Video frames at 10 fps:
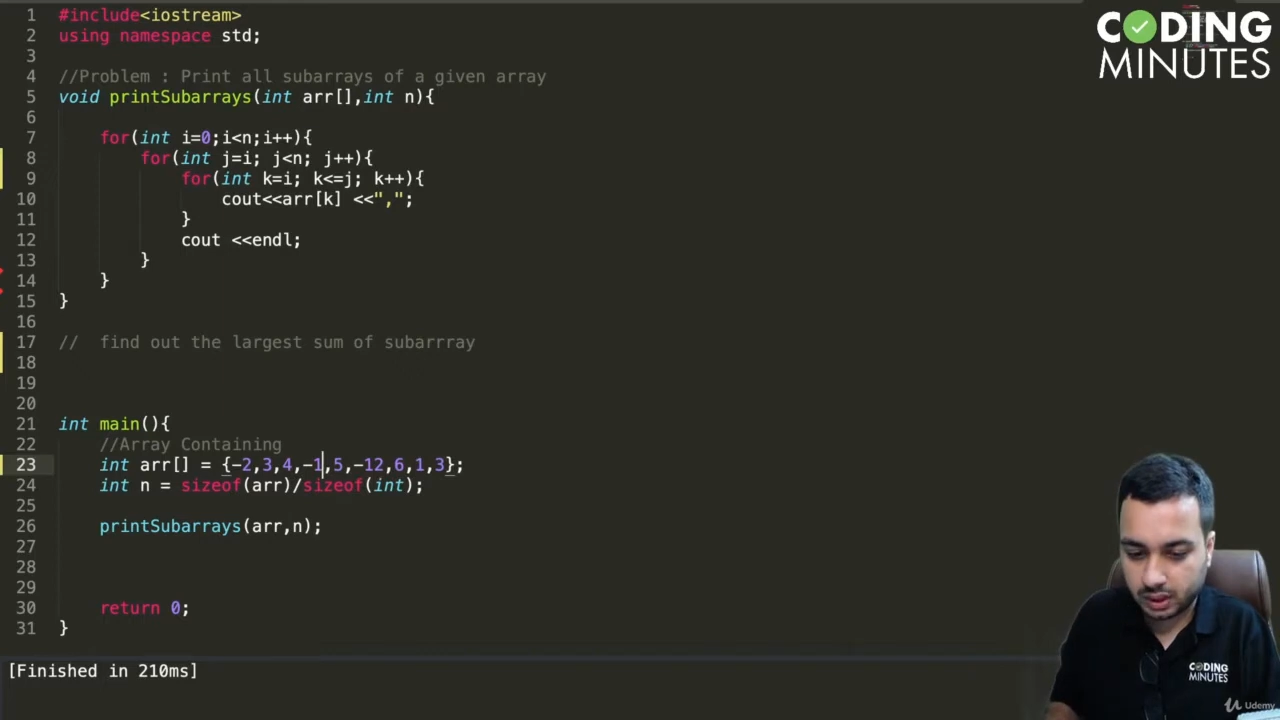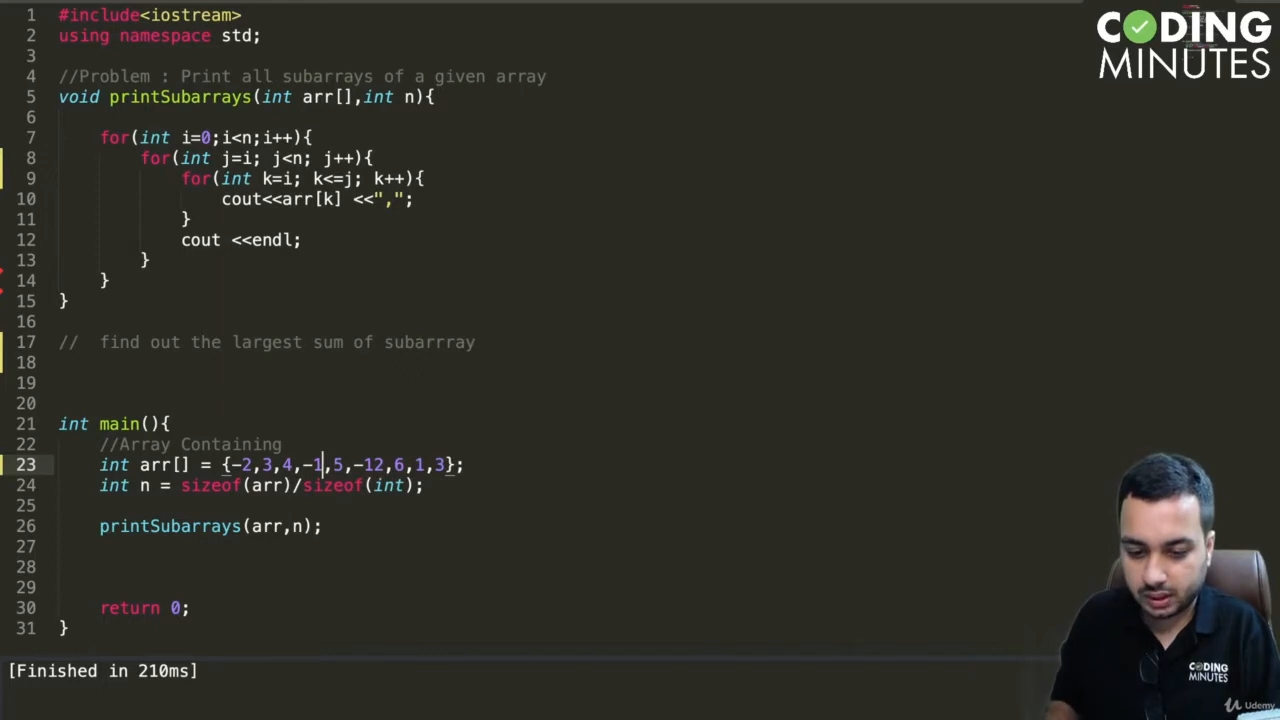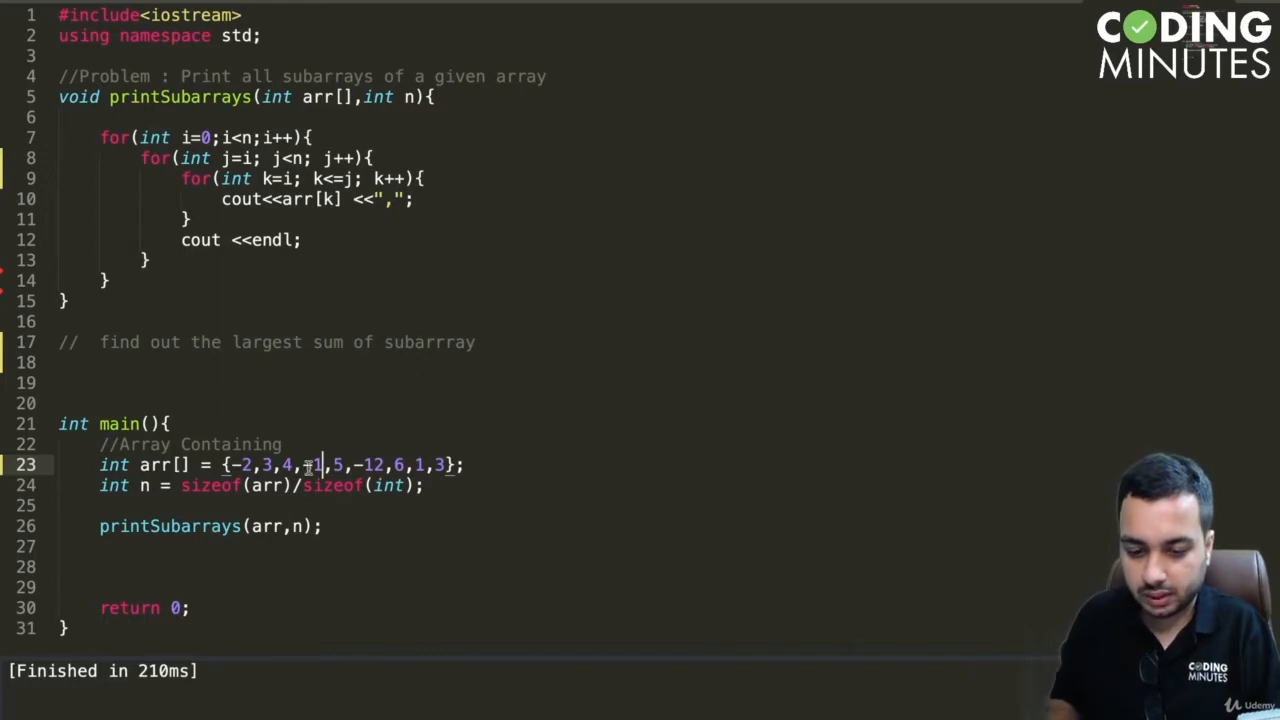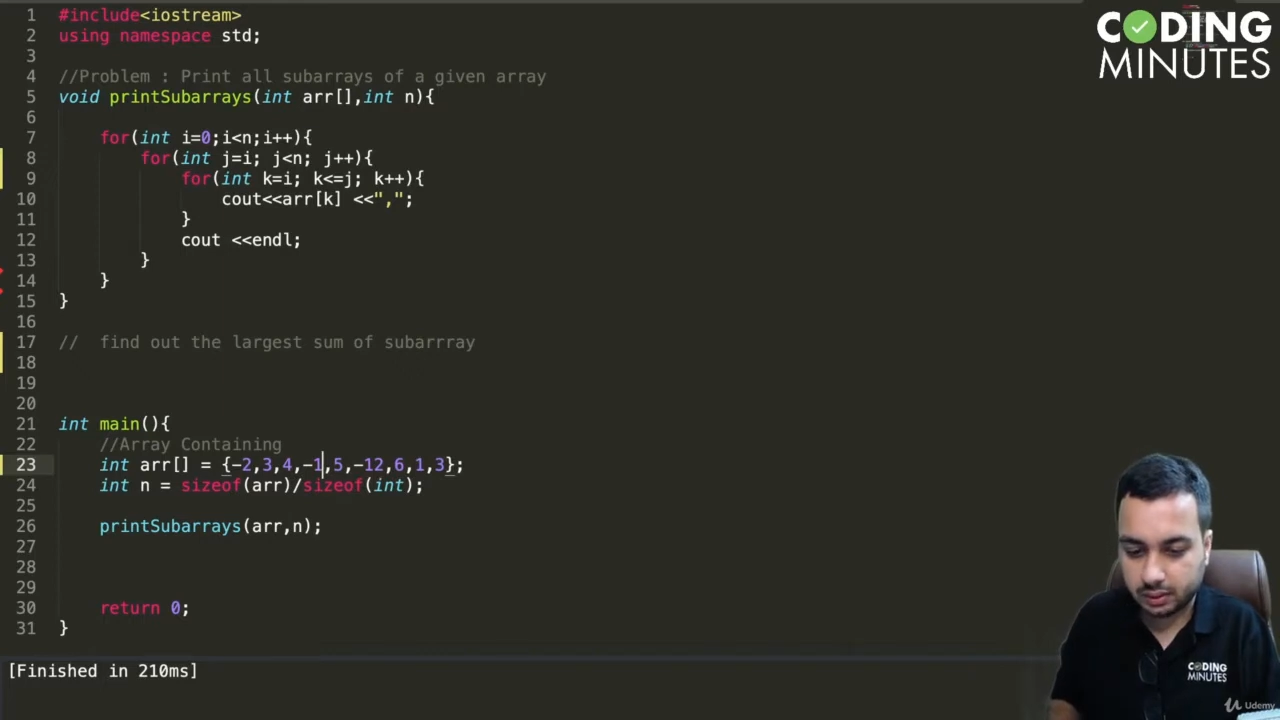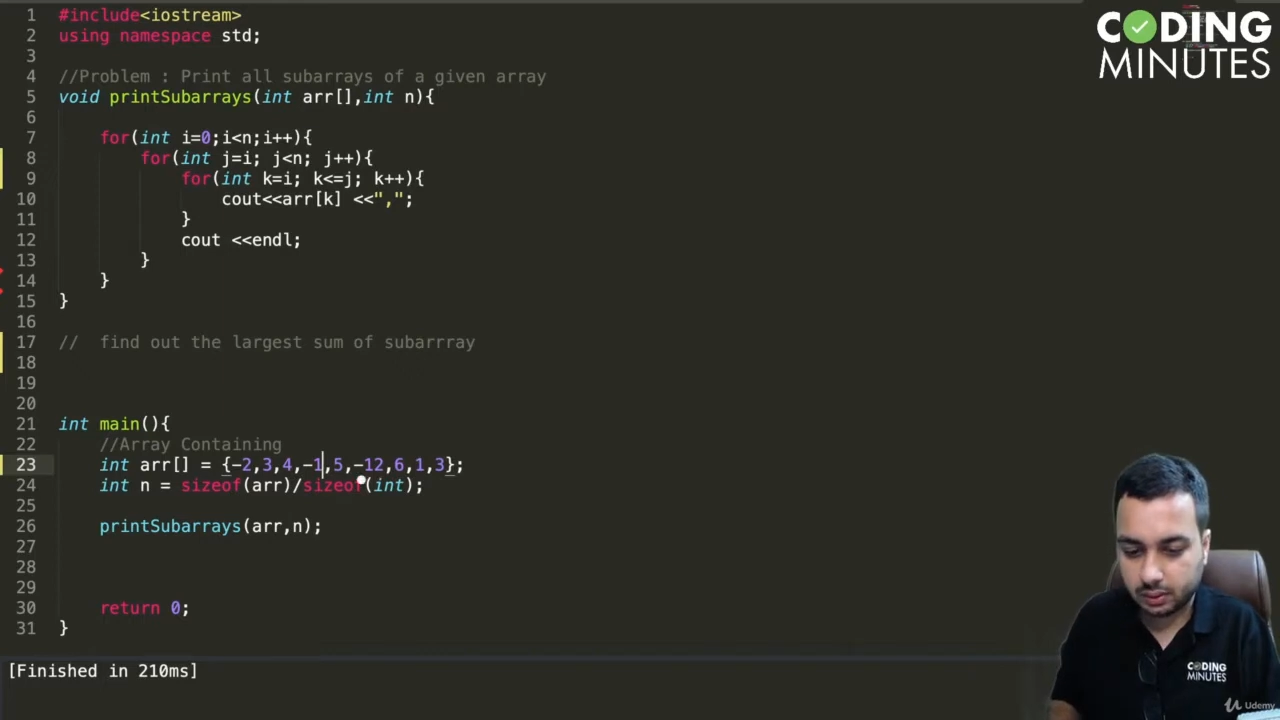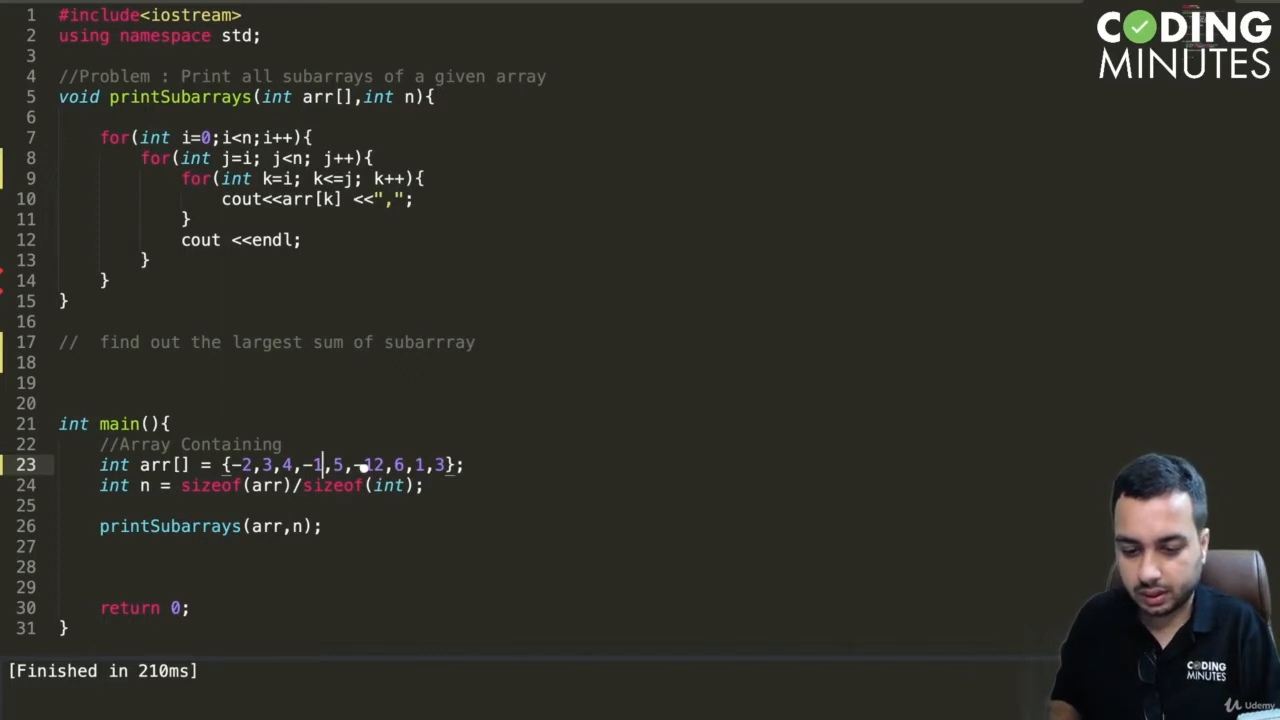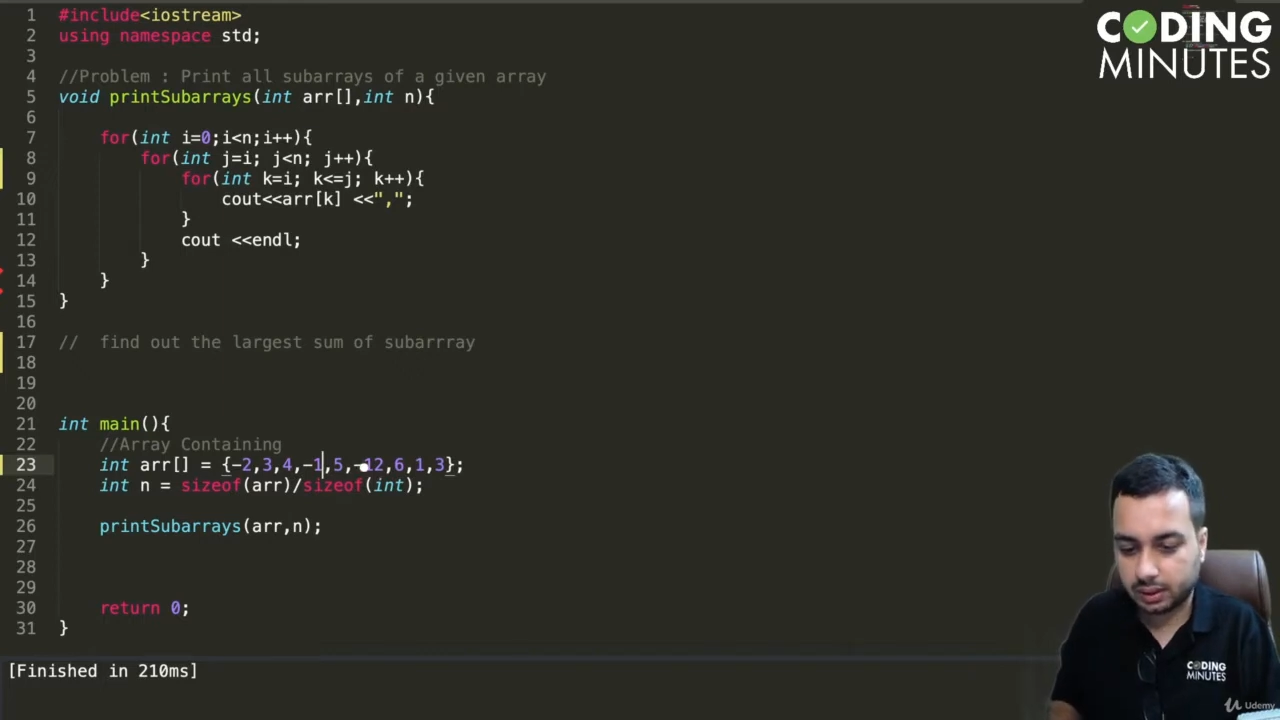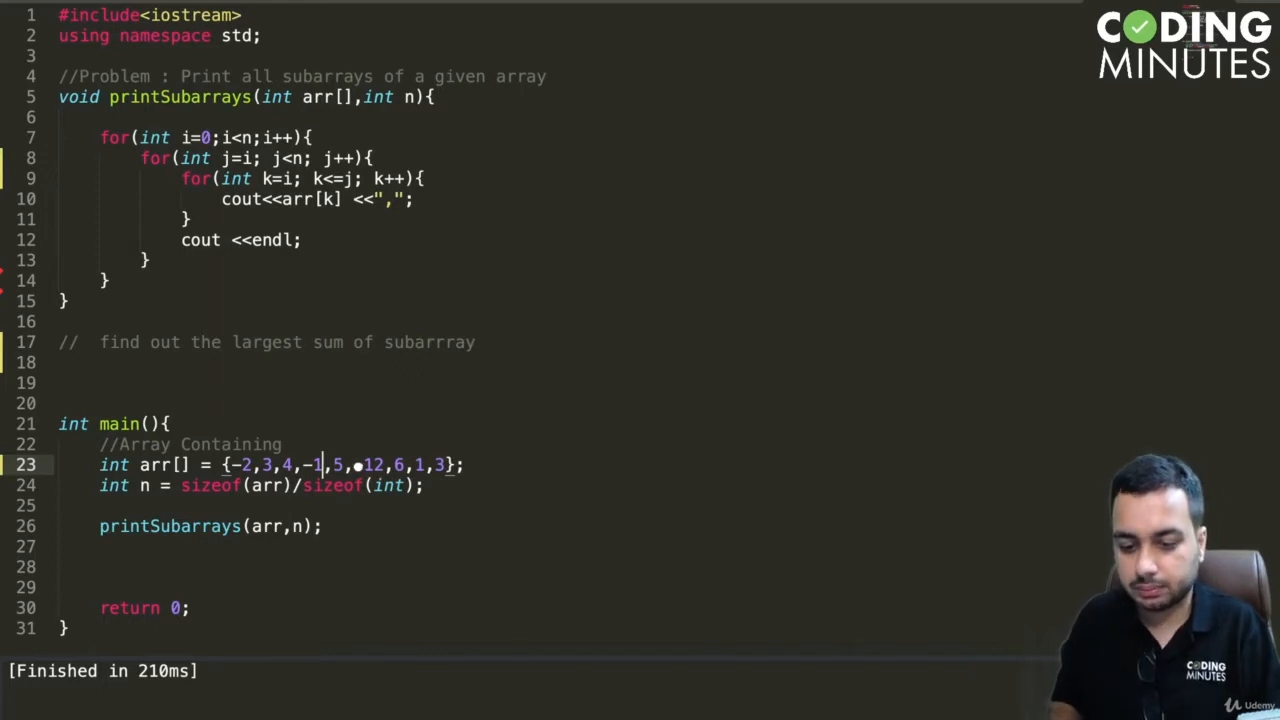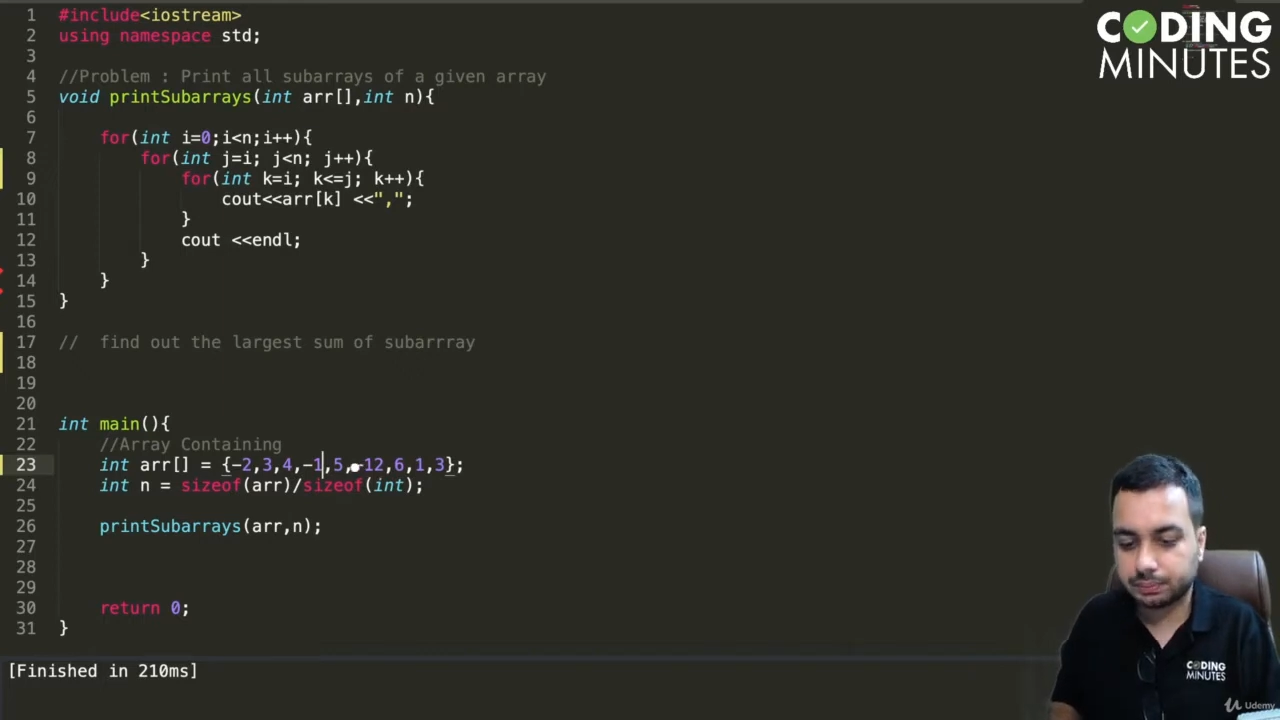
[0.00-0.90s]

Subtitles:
here. Okay,